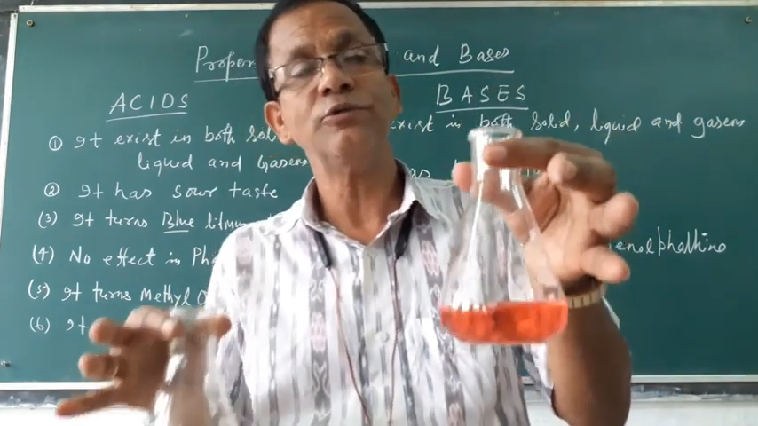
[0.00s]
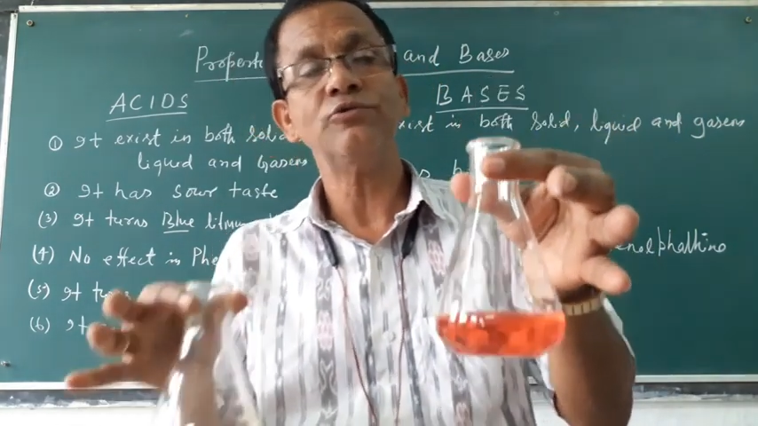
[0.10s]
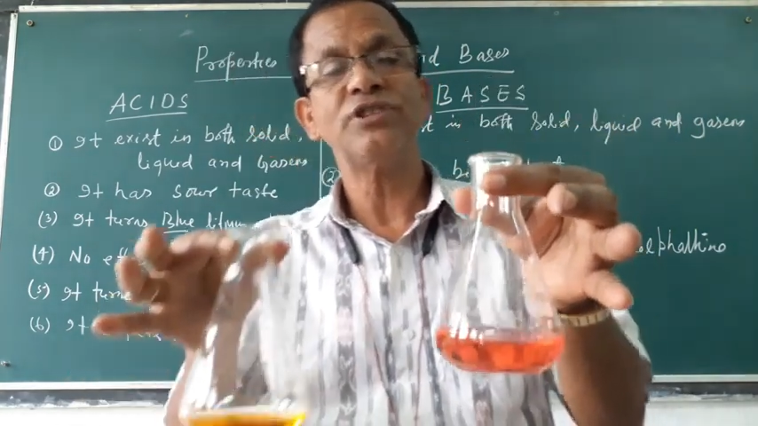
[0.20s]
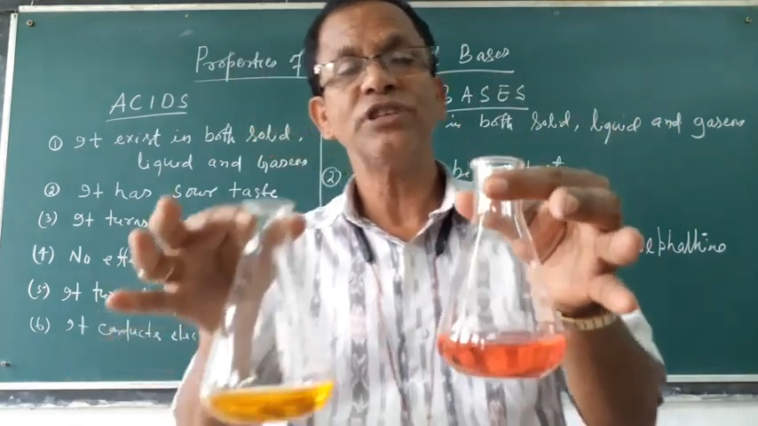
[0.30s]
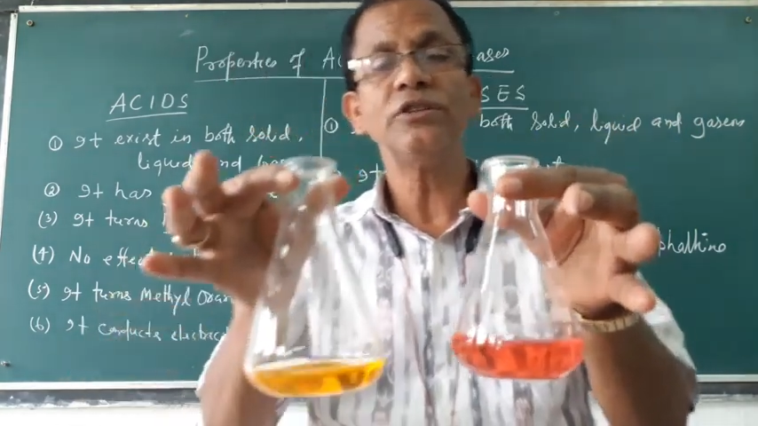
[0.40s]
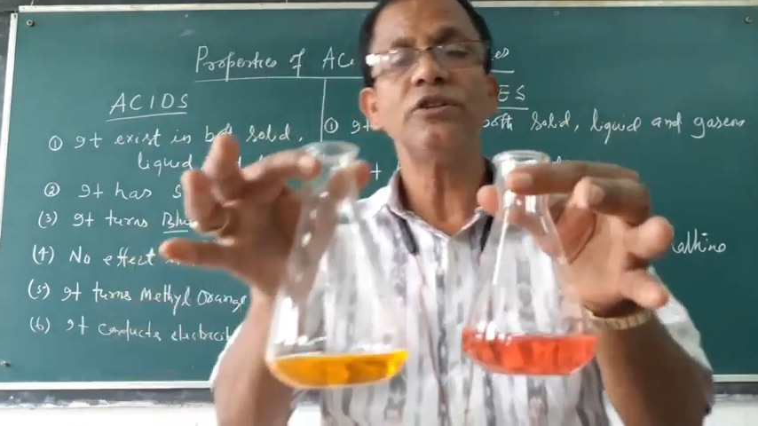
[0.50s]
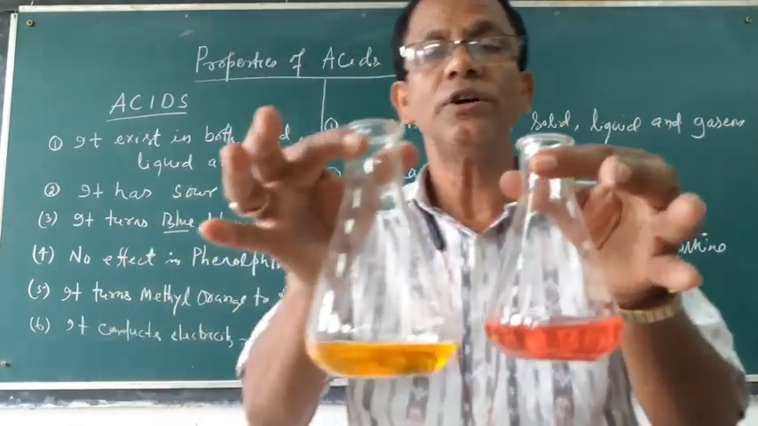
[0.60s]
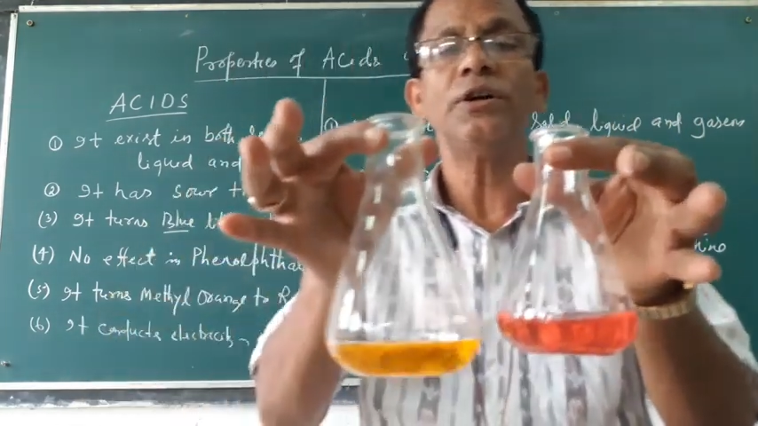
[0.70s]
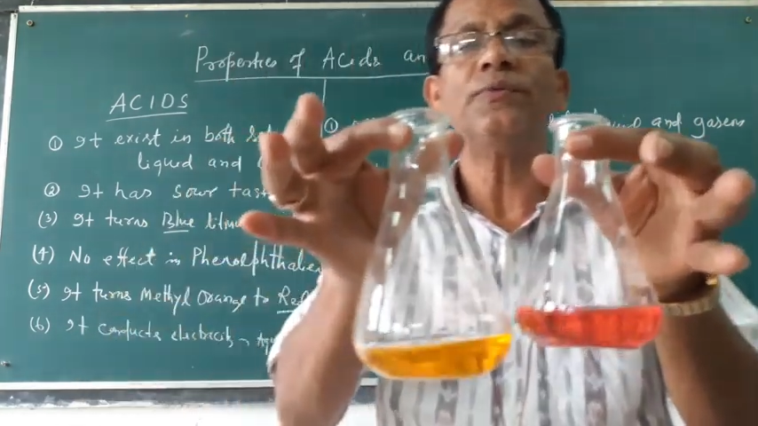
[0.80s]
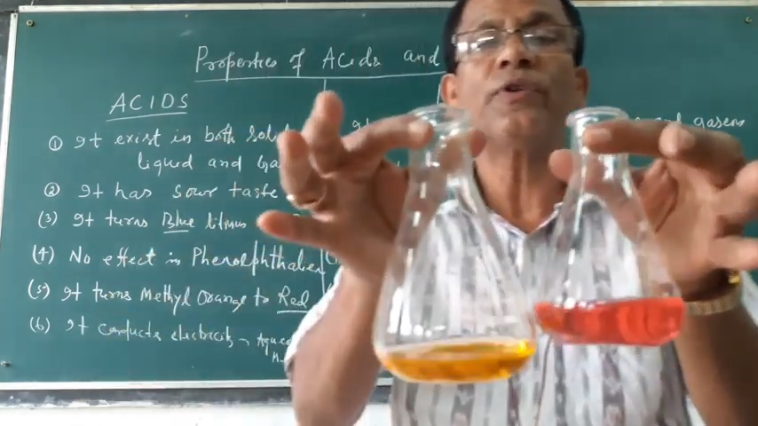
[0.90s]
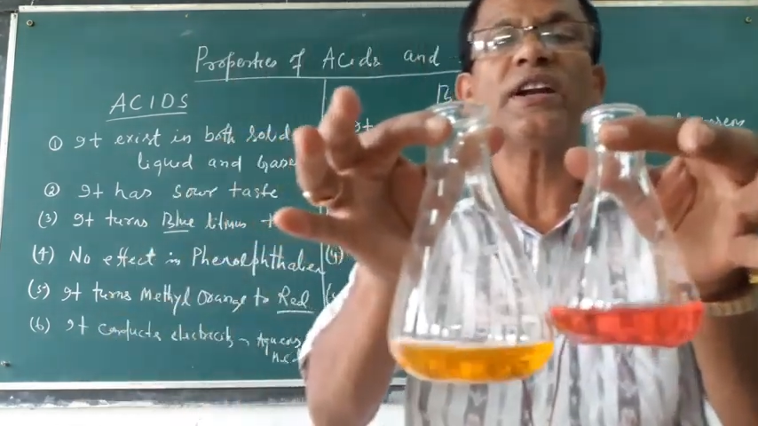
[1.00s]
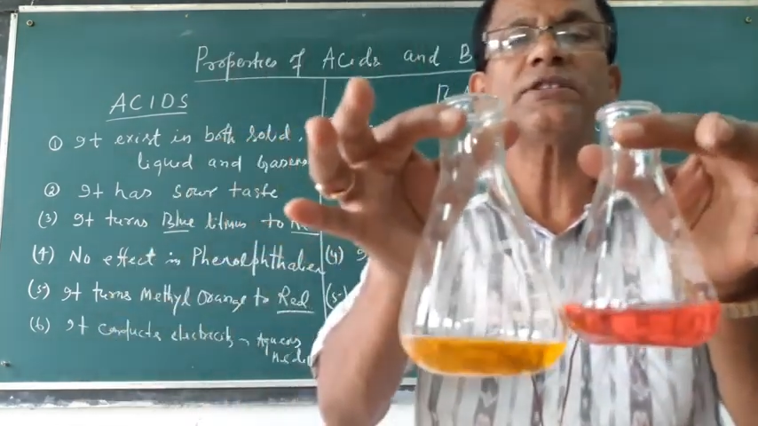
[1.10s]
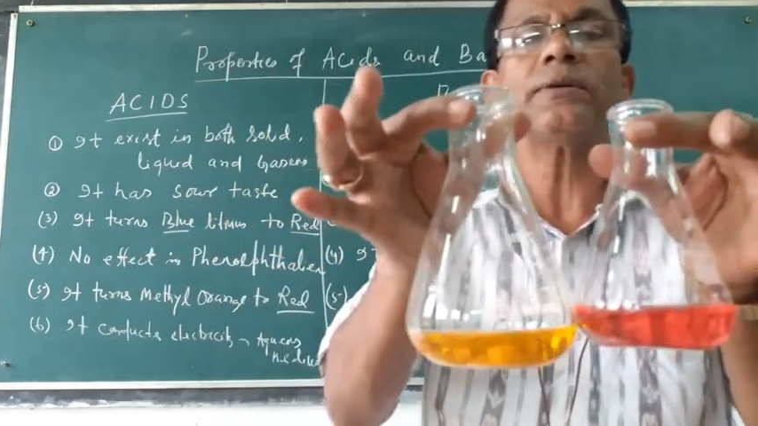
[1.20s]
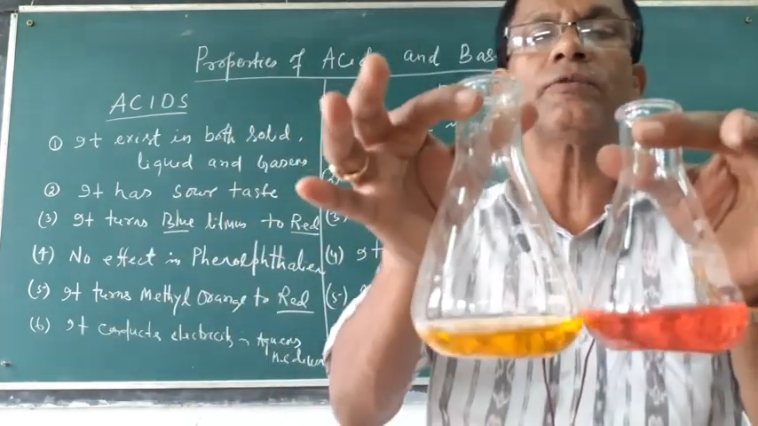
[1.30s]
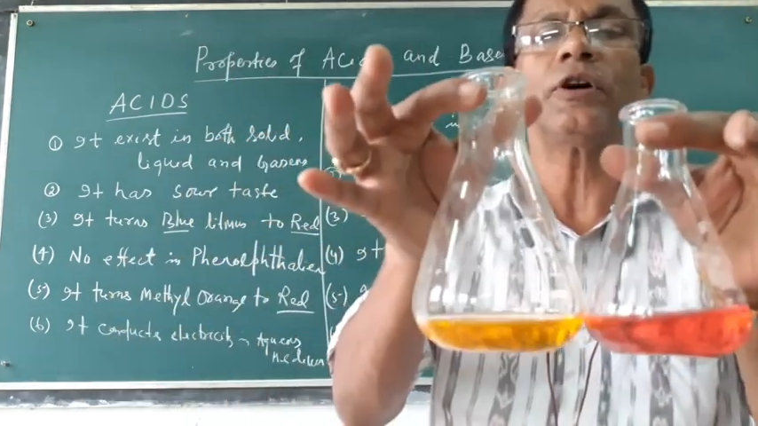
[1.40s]
You see the
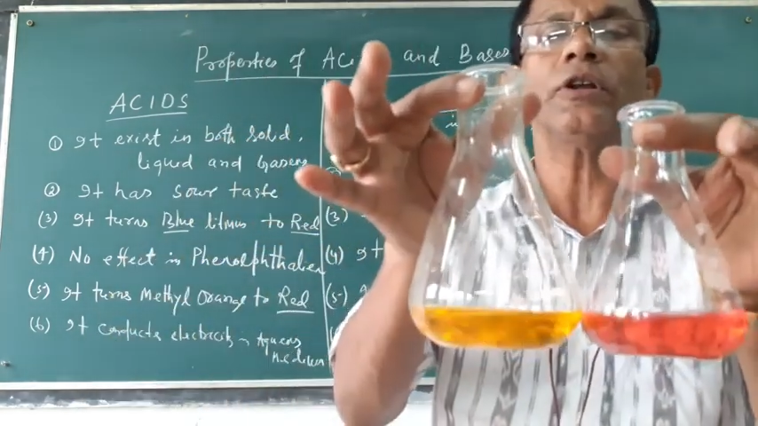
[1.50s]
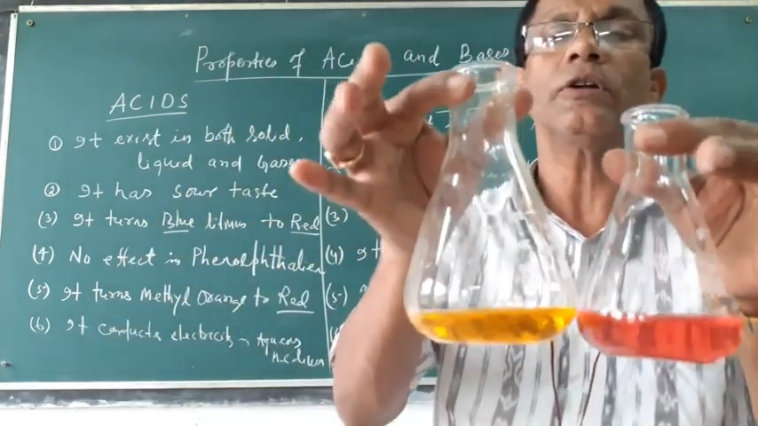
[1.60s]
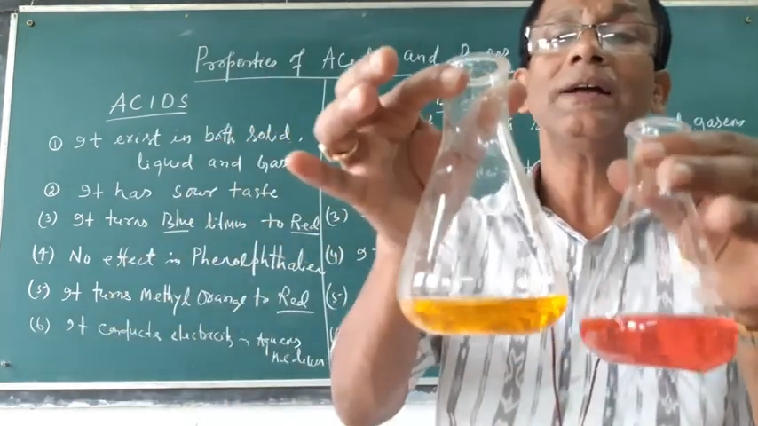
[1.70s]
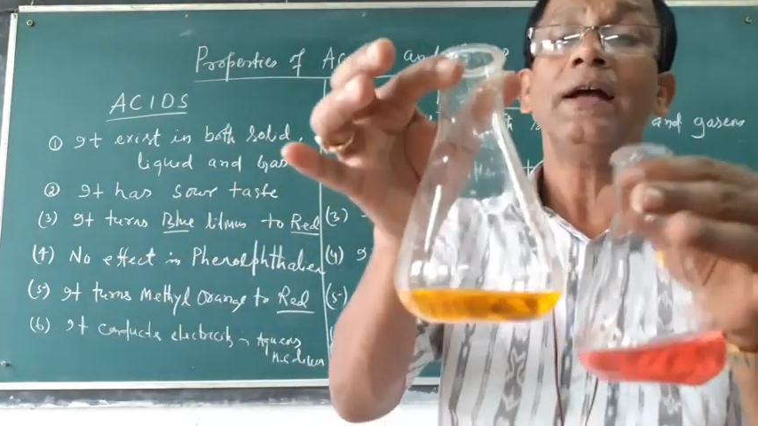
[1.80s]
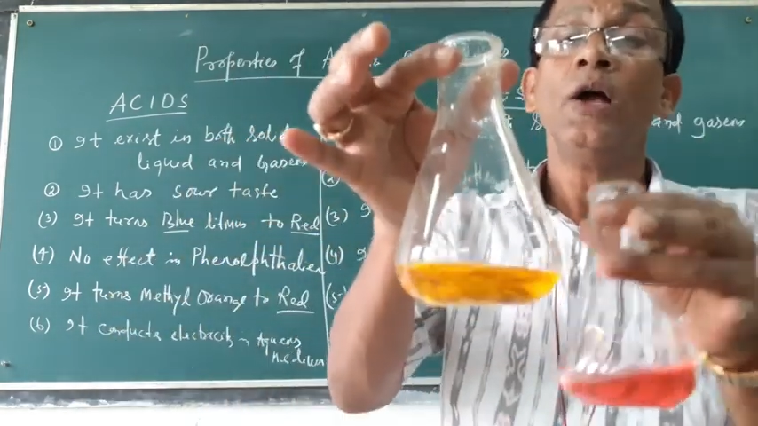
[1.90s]
difference of color.